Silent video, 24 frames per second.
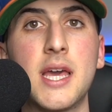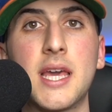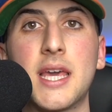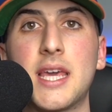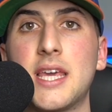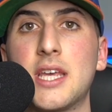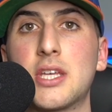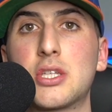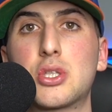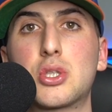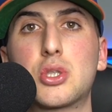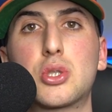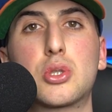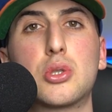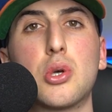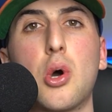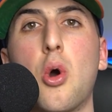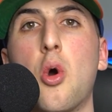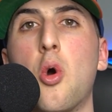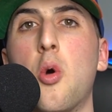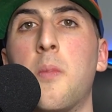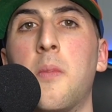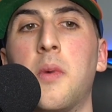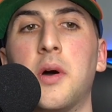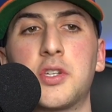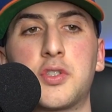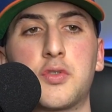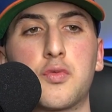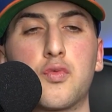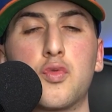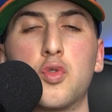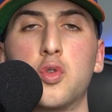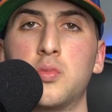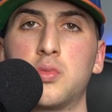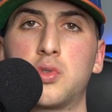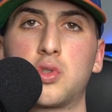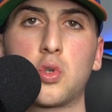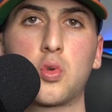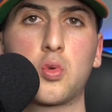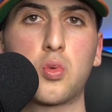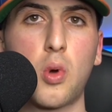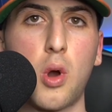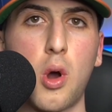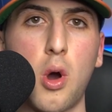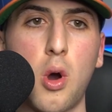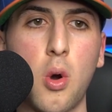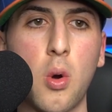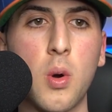He has so much room to
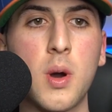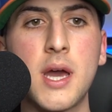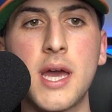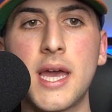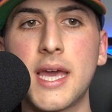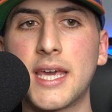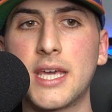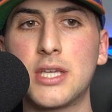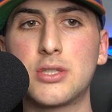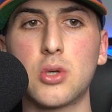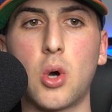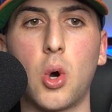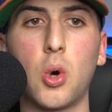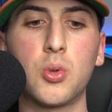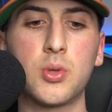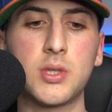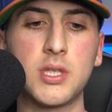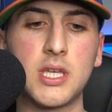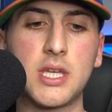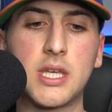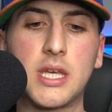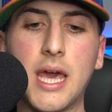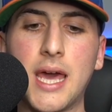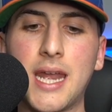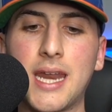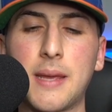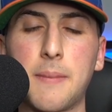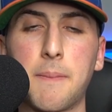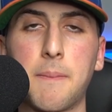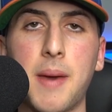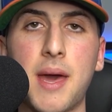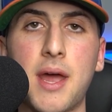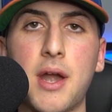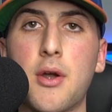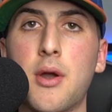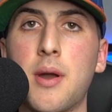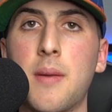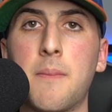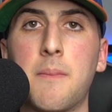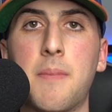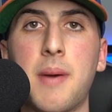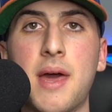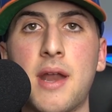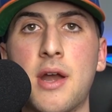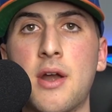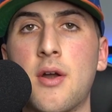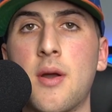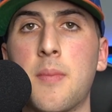grow. He's only getting better and
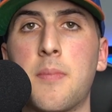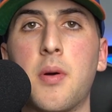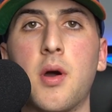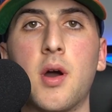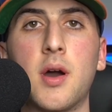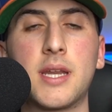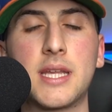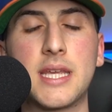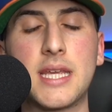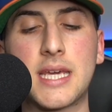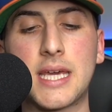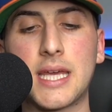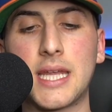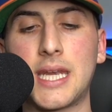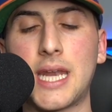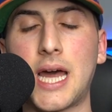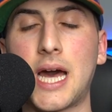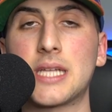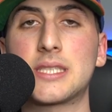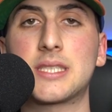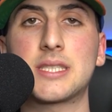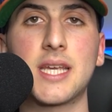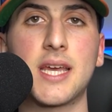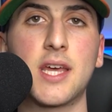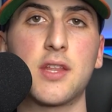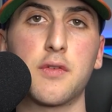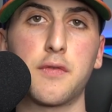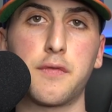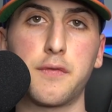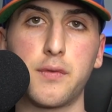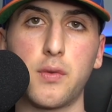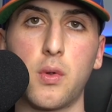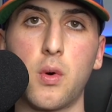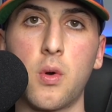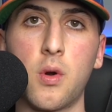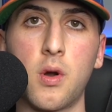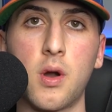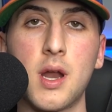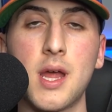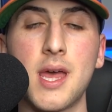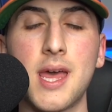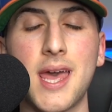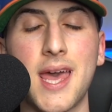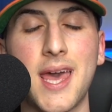better, but he cannot stay on the floor.